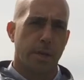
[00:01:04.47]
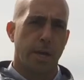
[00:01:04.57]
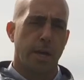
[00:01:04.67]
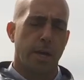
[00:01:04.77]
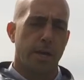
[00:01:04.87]

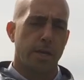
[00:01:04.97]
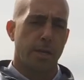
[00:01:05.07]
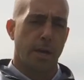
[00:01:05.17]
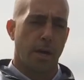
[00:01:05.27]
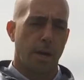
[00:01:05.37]
and
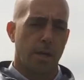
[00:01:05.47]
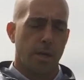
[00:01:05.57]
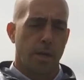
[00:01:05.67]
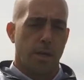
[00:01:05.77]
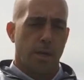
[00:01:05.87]

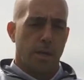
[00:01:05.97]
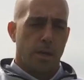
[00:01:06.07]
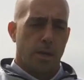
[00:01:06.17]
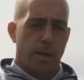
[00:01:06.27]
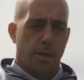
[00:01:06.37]

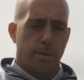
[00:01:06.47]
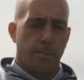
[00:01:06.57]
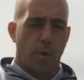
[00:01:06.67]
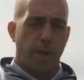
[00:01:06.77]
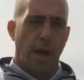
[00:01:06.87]

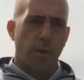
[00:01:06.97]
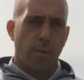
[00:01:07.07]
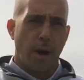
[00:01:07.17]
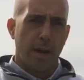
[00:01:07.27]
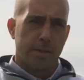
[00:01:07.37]
both
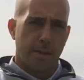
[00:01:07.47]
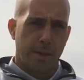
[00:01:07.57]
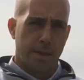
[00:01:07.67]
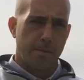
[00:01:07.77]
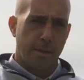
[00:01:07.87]
health-wise, I
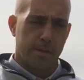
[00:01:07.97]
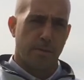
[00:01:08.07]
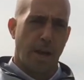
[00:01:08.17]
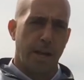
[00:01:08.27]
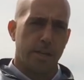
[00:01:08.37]
think defensive
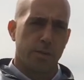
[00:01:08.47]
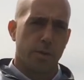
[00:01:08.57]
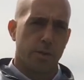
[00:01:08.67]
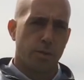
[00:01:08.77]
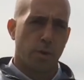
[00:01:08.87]
line
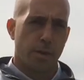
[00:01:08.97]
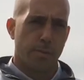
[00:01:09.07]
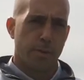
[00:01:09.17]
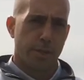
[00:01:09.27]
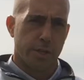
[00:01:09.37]
is one of the
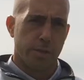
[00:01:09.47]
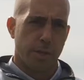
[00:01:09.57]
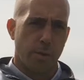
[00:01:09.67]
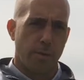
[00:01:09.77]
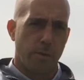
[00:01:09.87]
positions
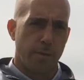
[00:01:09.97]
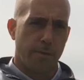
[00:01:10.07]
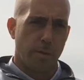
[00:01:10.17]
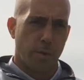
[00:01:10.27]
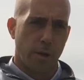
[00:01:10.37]
that we
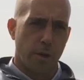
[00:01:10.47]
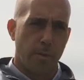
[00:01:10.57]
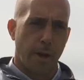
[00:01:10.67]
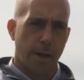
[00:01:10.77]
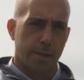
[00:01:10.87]
feel pretty good
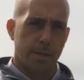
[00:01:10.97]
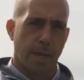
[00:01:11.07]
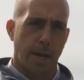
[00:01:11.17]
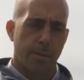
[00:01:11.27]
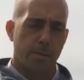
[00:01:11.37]
about at this
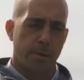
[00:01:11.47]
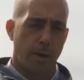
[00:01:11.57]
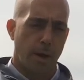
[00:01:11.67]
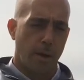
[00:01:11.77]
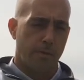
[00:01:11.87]
time.
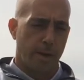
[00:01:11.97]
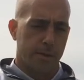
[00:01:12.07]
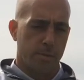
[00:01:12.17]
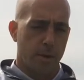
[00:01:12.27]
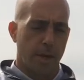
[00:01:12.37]
We've had
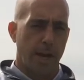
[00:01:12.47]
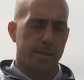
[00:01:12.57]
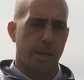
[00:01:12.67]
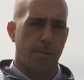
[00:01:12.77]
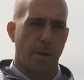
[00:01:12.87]
some good guys
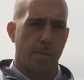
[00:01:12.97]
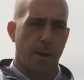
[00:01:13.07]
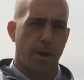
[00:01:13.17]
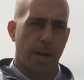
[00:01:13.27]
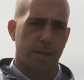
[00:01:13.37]
step up
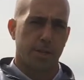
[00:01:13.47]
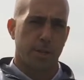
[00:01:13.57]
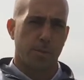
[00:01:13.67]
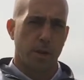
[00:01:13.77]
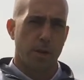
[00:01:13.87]
there, and actually
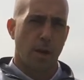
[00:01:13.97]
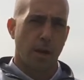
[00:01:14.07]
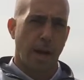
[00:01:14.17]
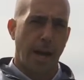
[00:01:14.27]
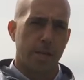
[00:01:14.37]
some good
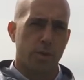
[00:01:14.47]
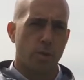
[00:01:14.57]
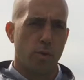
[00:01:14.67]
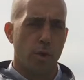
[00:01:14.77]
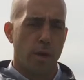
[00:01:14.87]
young guys
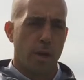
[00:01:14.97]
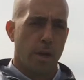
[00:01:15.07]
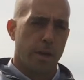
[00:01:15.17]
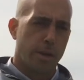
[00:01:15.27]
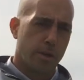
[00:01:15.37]
who
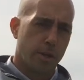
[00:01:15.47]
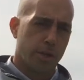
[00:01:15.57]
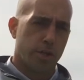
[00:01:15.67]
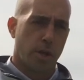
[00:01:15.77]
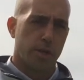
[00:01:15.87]
either
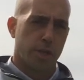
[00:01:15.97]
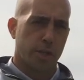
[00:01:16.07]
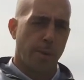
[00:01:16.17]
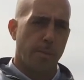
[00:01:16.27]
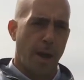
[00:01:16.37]
just
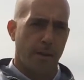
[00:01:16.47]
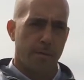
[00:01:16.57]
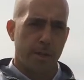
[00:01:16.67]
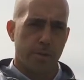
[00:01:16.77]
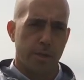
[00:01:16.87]
coming back
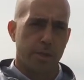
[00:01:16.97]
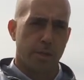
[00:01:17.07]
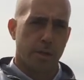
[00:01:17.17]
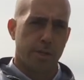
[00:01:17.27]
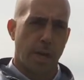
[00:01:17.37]
from injuries
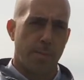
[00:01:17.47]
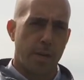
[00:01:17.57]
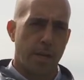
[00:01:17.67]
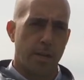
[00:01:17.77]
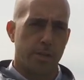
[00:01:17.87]
or stepping
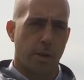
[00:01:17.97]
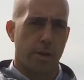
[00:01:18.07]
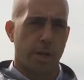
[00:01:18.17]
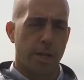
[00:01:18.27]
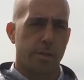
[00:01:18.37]
in and
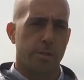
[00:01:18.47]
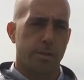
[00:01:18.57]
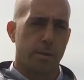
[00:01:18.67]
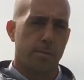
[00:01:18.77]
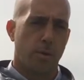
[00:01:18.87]
starting to gain
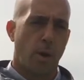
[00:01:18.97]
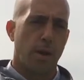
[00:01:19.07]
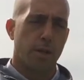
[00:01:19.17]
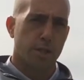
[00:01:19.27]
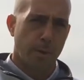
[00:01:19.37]
some
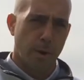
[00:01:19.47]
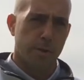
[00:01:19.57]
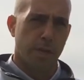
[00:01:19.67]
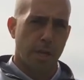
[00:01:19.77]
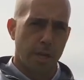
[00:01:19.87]
quality
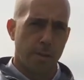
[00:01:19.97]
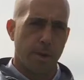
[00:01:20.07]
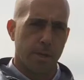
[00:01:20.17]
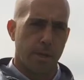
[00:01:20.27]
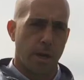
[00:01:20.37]
experience getting in the
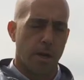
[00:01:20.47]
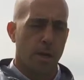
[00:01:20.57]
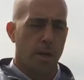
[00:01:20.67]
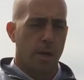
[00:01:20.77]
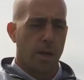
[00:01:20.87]
mix there.
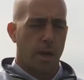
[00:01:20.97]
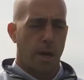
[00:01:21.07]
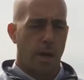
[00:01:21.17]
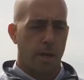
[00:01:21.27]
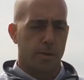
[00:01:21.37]

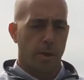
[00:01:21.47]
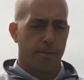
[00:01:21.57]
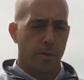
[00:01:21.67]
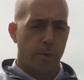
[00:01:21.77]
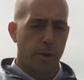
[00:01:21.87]
So I
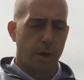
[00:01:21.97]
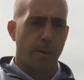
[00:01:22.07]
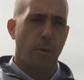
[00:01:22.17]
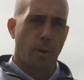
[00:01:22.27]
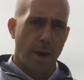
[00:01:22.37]
feel pretty good
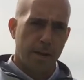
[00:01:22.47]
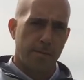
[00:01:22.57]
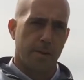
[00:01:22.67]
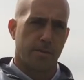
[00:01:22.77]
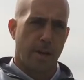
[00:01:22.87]
about where we're at
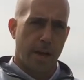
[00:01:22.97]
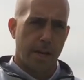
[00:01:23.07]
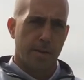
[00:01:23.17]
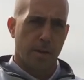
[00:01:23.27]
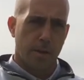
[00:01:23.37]
defensive line.
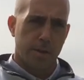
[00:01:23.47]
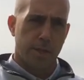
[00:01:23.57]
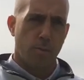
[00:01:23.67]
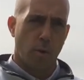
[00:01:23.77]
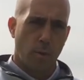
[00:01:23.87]
I think you're going to
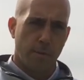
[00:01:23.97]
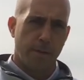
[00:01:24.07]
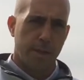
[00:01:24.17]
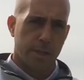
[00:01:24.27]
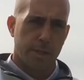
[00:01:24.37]
see more and more
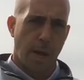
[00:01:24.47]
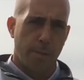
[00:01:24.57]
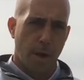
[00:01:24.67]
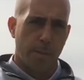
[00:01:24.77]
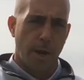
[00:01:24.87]
faces
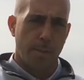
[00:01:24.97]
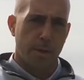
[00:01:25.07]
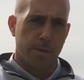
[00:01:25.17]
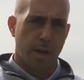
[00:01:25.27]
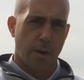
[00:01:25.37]
stepping up and
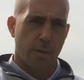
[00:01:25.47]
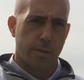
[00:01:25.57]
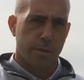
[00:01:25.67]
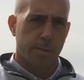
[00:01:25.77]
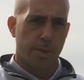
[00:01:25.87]
helping us there
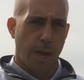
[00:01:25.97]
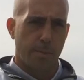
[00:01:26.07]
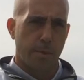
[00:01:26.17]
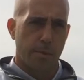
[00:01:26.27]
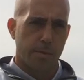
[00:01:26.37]
with some depth
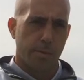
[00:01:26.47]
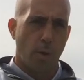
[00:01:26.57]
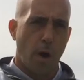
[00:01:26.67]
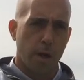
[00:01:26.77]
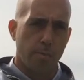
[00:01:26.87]
and
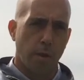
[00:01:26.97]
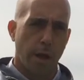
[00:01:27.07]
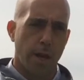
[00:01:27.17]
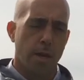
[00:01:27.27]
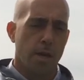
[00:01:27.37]
some quality
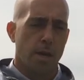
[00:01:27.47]
play.